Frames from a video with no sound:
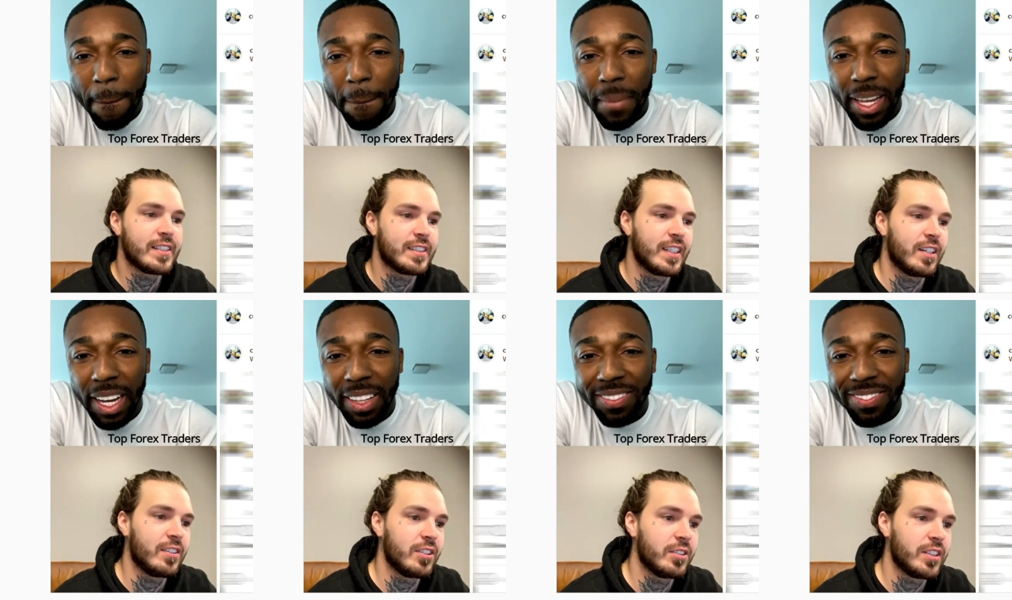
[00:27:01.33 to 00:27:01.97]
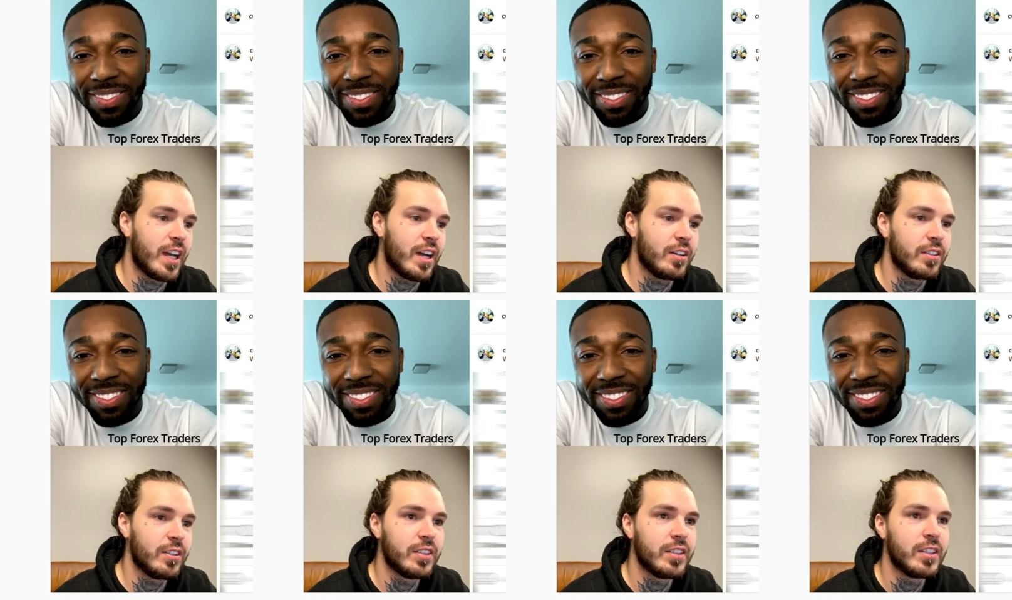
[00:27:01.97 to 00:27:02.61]
Speaker 1: down. Yeah.
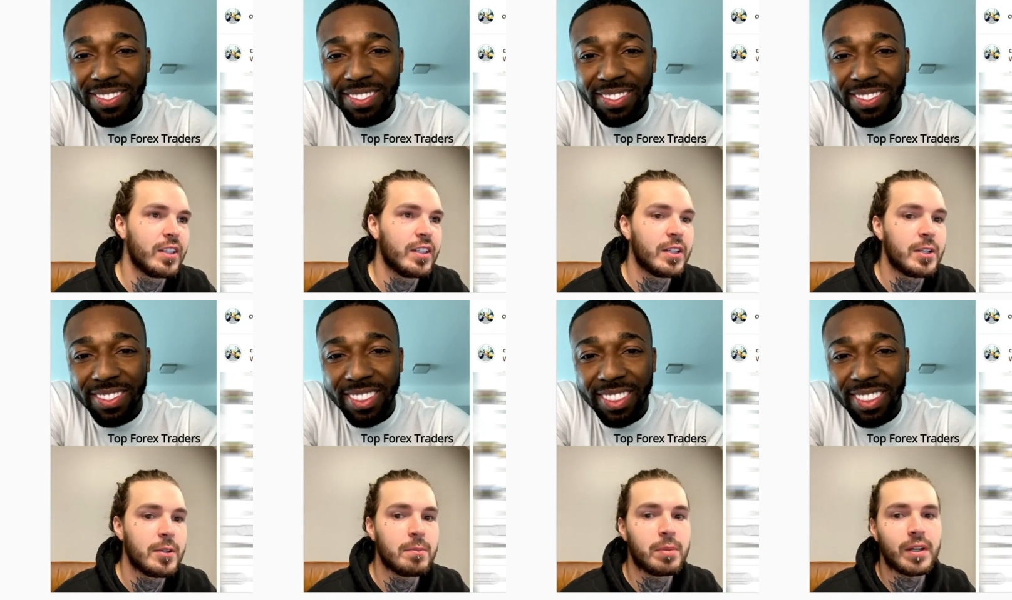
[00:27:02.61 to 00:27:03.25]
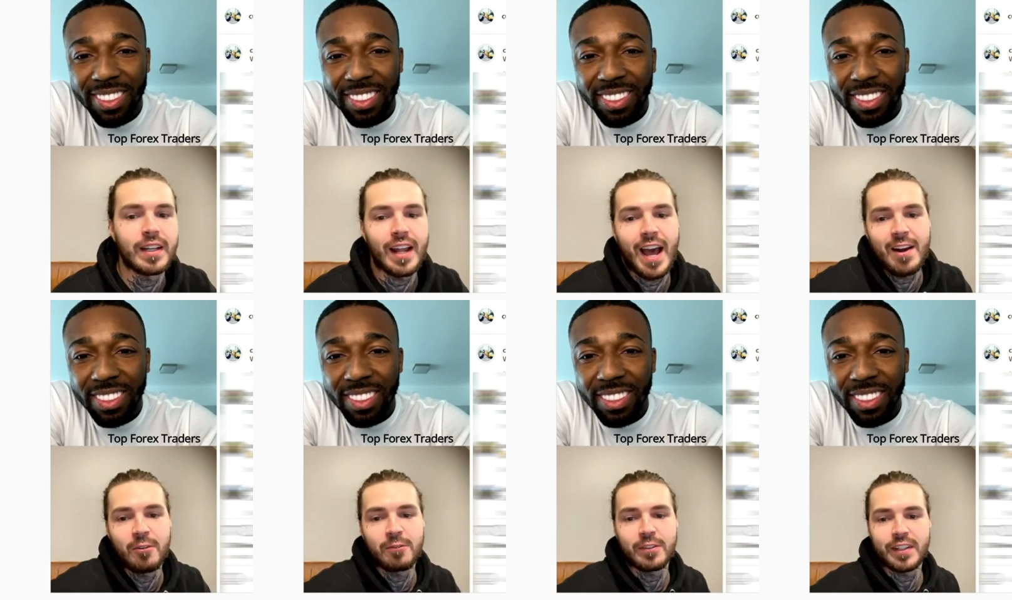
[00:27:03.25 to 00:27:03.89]
But I
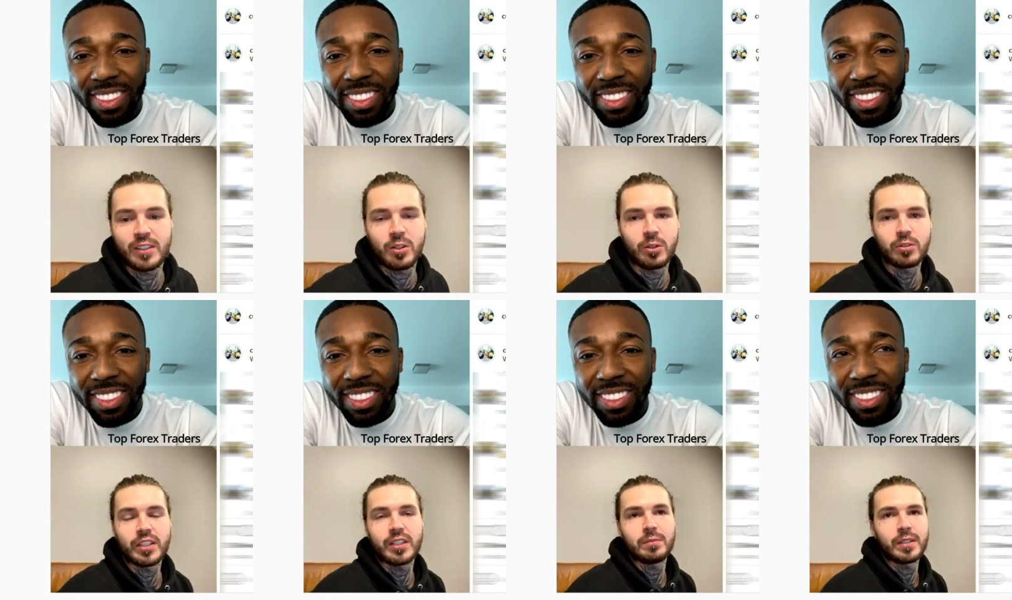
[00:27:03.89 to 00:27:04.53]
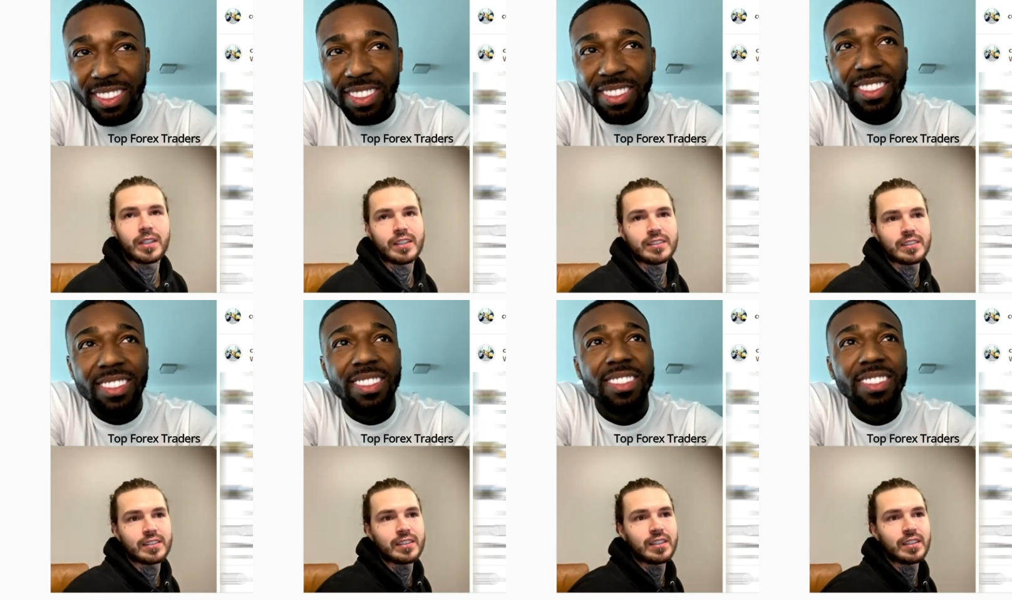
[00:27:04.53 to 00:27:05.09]
don't feel like holding it because